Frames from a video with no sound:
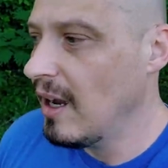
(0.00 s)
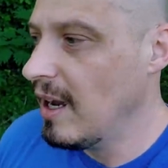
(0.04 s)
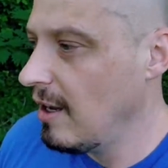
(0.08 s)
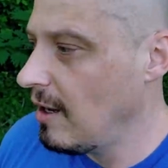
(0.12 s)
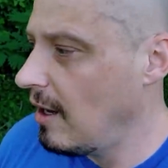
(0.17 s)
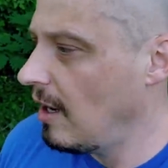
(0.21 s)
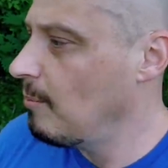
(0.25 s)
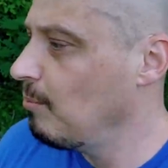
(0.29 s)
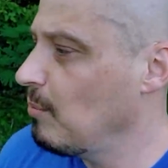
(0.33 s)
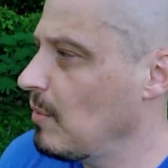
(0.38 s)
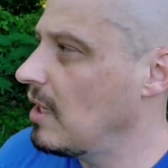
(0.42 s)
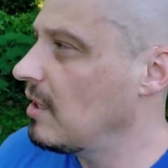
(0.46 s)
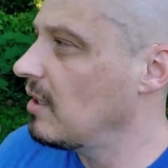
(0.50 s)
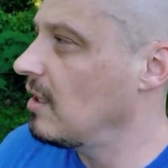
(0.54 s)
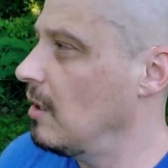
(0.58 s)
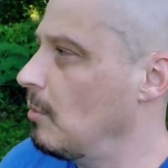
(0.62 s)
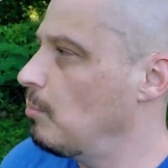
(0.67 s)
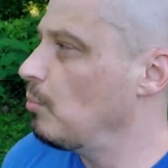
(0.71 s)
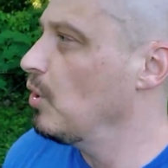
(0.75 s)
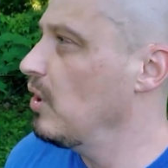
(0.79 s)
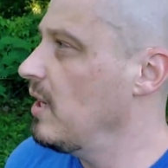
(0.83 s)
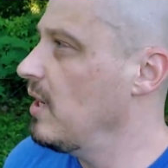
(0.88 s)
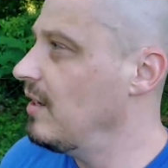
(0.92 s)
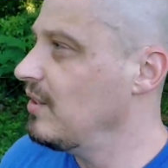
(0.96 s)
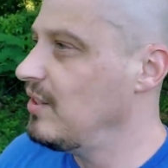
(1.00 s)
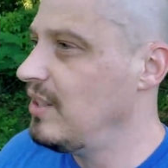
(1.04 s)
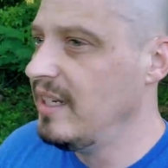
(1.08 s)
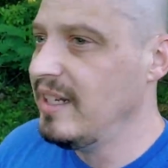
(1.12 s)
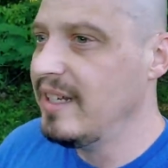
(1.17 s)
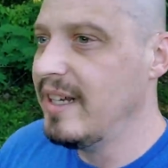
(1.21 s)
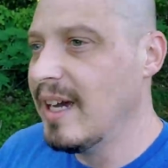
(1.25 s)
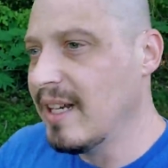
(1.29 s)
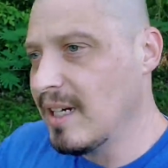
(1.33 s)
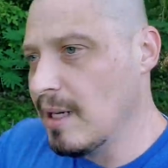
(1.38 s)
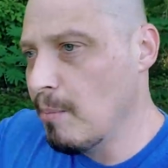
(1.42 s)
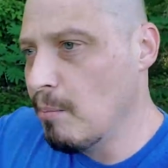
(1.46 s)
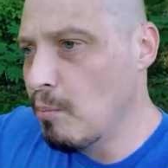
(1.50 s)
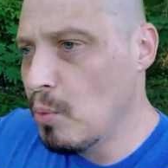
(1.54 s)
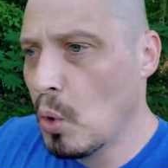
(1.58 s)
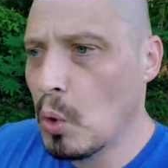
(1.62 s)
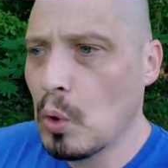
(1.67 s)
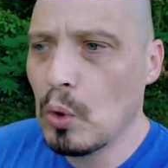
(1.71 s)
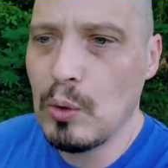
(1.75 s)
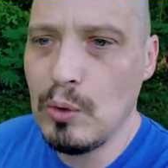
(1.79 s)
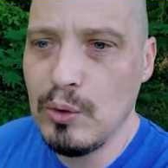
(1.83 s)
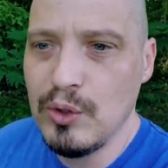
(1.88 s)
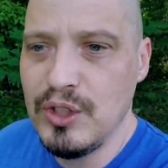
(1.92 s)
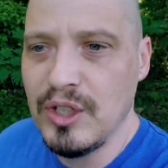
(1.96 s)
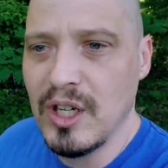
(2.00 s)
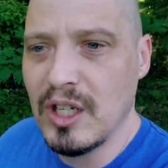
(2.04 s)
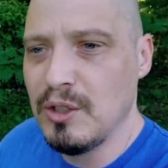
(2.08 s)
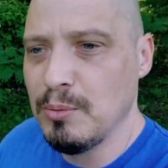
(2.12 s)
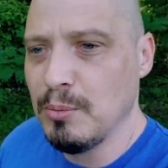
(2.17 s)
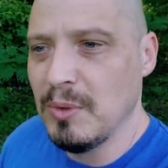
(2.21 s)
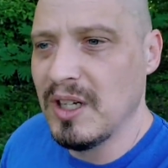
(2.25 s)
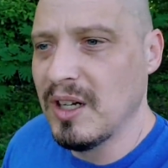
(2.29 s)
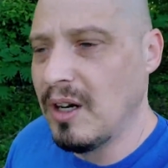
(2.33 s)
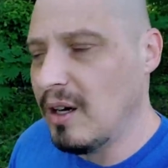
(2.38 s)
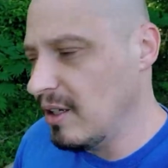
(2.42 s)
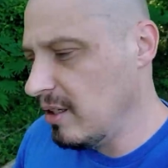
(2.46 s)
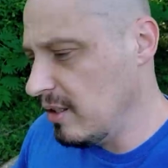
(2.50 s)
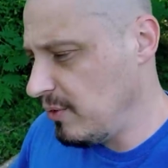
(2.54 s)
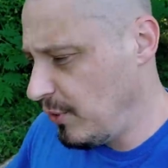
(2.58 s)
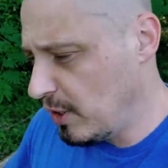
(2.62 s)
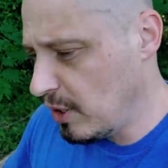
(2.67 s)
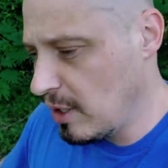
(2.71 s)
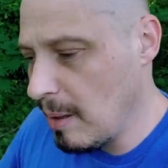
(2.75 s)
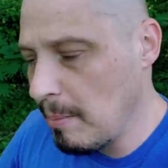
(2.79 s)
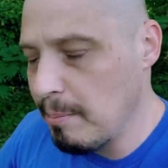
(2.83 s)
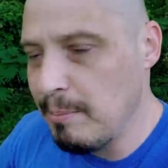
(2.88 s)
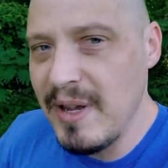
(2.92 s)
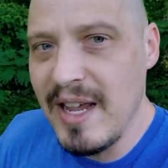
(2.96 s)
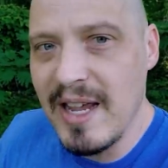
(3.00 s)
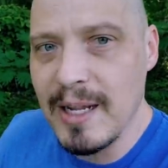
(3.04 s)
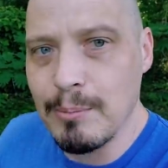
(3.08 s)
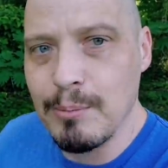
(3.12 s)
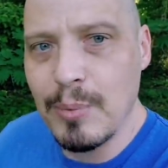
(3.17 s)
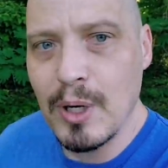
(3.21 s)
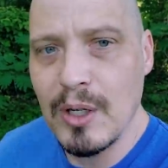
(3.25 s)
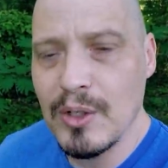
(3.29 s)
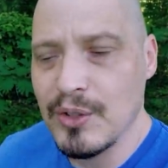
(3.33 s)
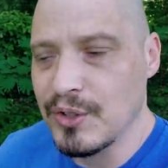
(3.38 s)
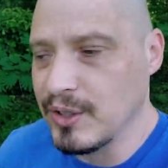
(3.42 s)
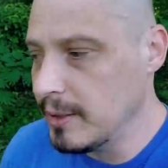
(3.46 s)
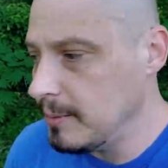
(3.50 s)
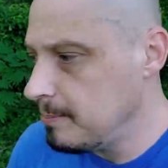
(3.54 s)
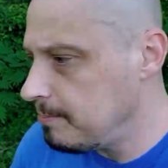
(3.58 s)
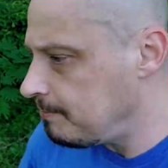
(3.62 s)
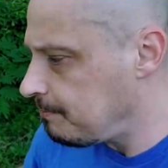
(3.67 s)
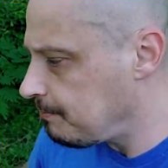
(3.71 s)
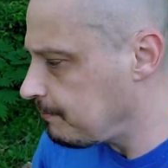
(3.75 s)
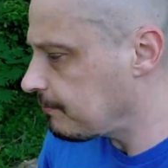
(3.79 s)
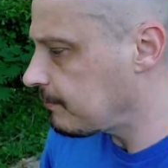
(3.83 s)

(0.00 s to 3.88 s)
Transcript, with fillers: I, am not going to pronounce any kind of moral judgment on a, they're a bad person.